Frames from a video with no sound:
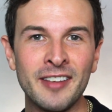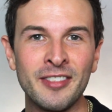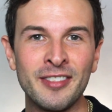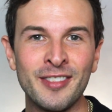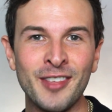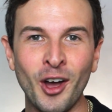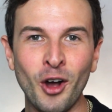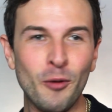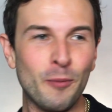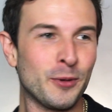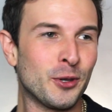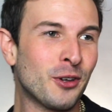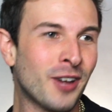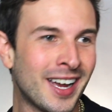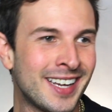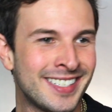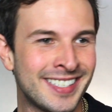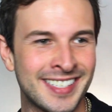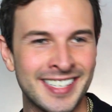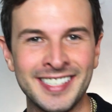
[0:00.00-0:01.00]
I hope you
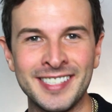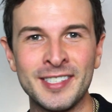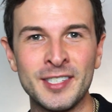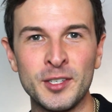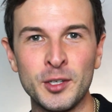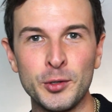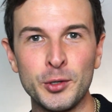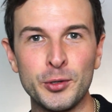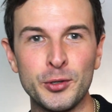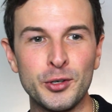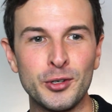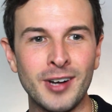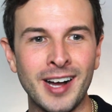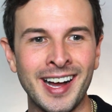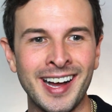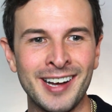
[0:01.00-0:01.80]
guys did too.